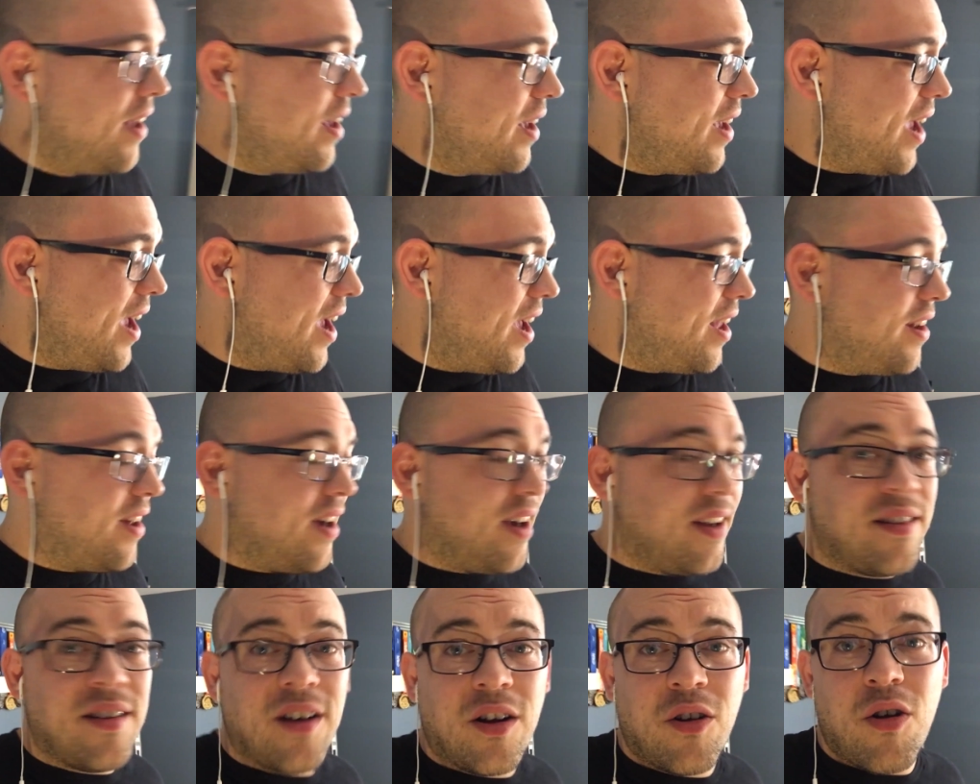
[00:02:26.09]
and
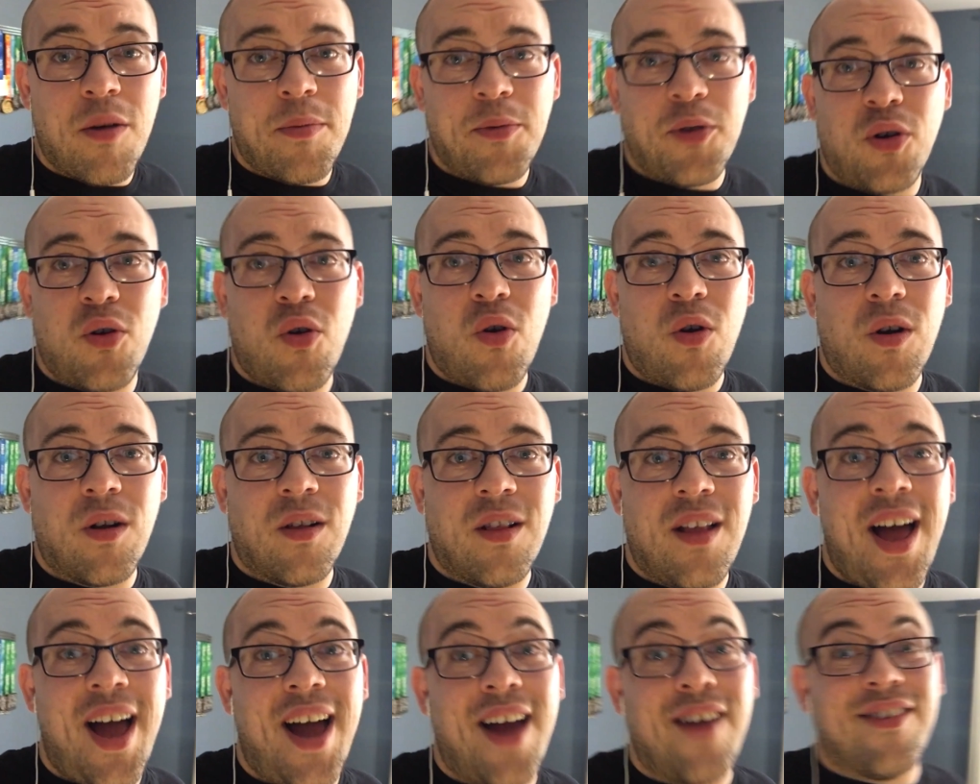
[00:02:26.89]
done Crypto Corner
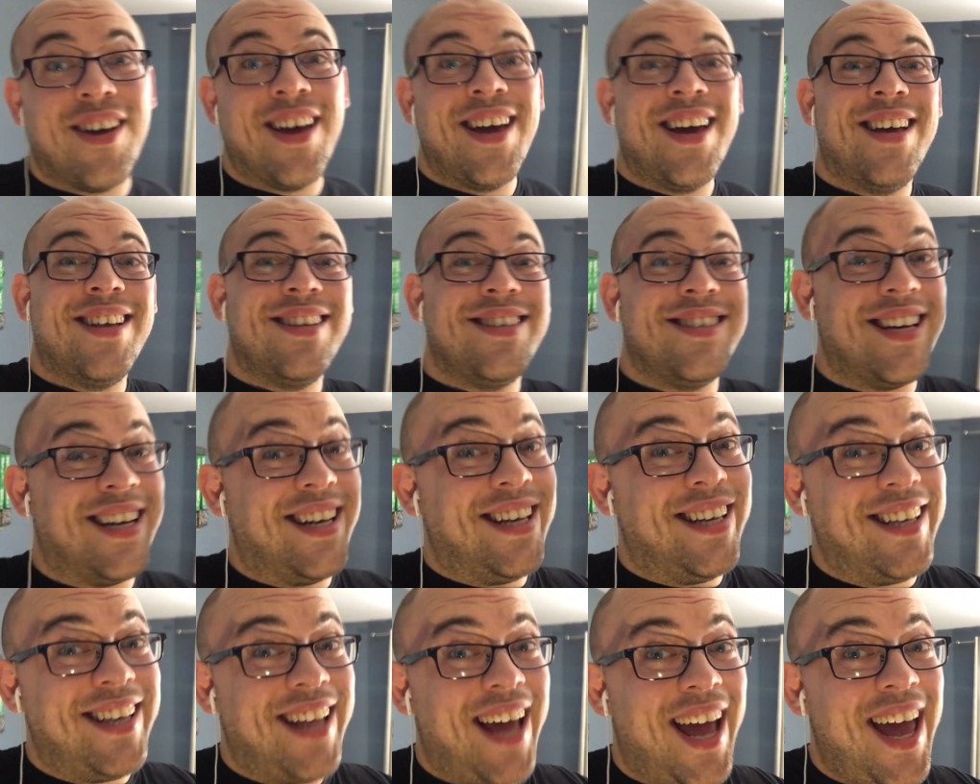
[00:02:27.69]
Live.
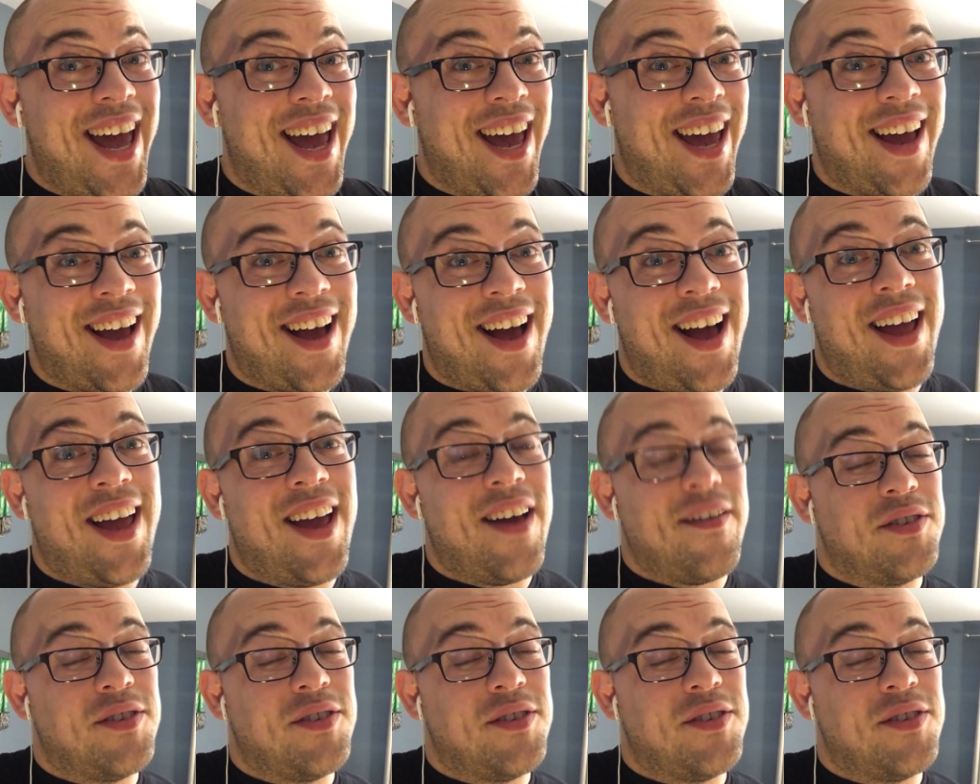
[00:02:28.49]
Today, I have